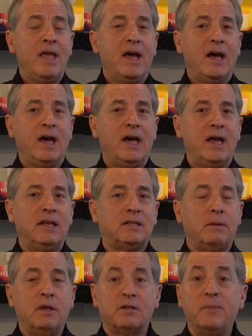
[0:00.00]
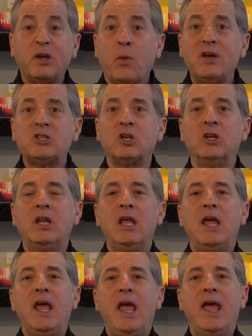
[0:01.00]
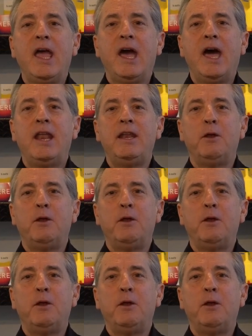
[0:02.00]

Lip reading: It's a big question, and